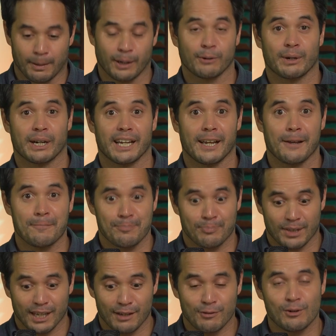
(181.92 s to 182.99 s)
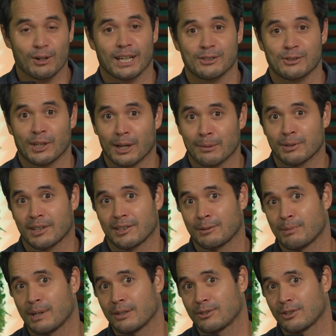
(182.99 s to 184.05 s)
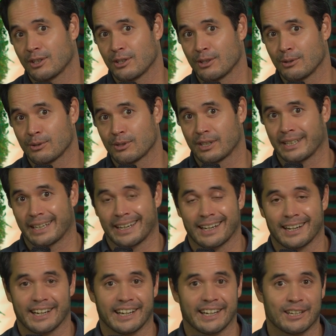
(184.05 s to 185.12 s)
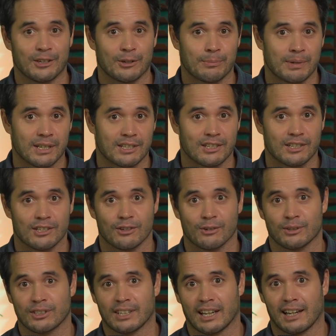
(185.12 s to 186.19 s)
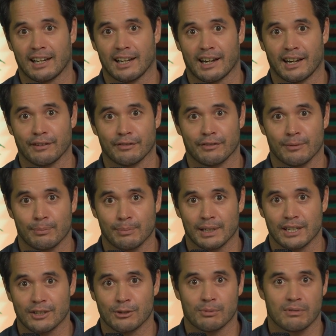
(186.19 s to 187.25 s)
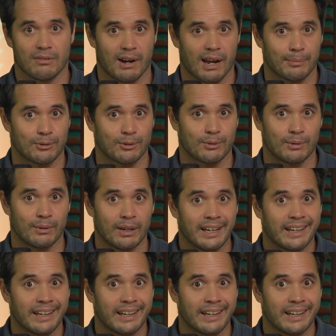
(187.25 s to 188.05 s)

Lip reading: By the way, if you'd like to stay updated about using AI in your business or daily life, please subscribe to